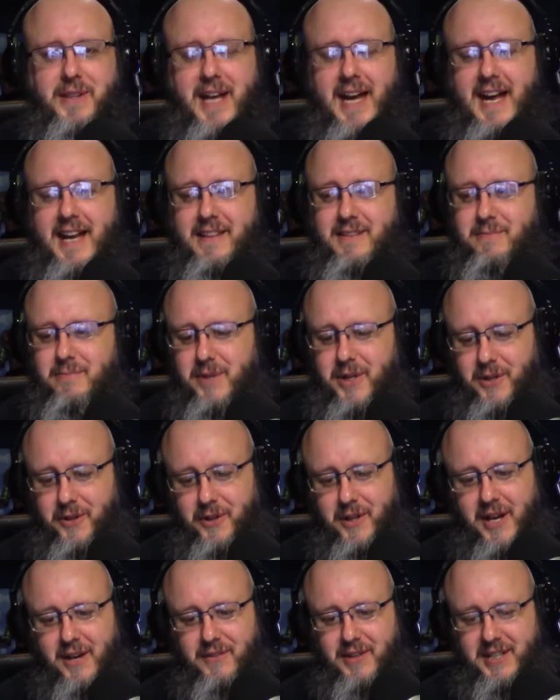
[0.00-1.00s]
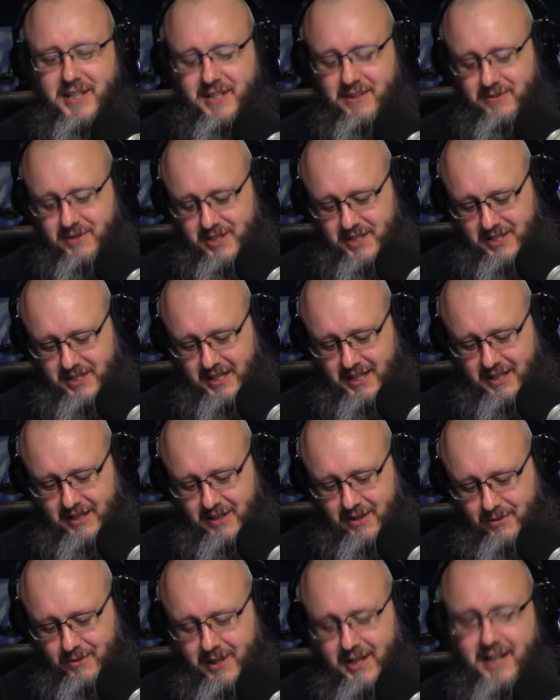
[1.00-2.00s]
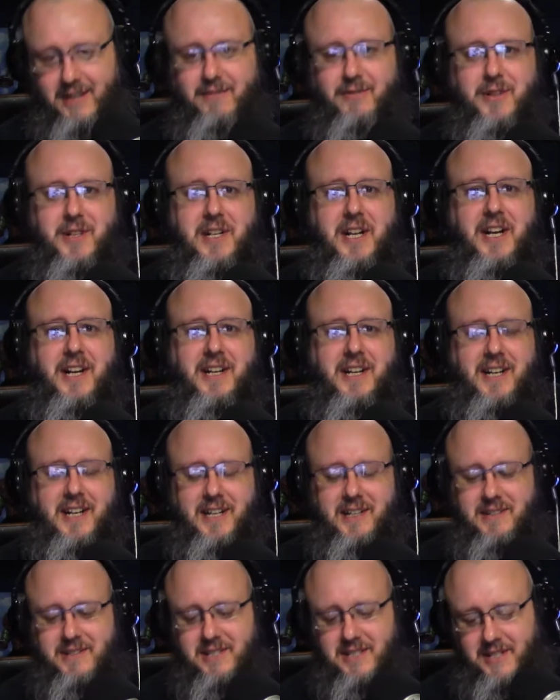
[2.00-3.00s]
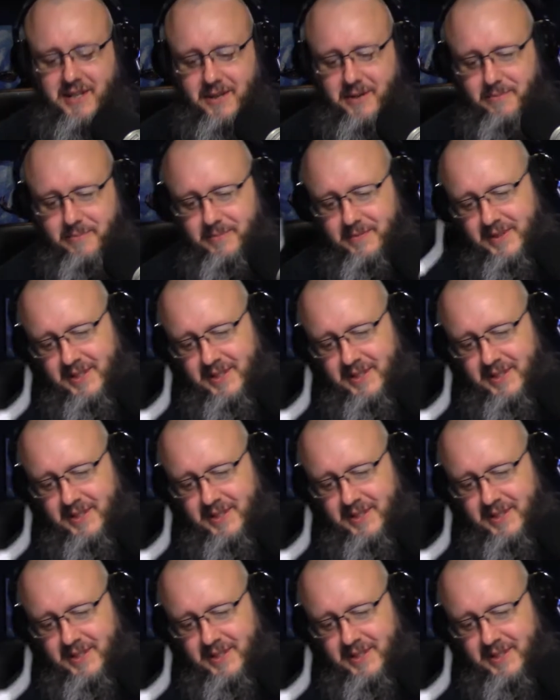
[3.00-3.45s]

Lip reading: that in the middle of it, and it was just like, you know what, we're done here. So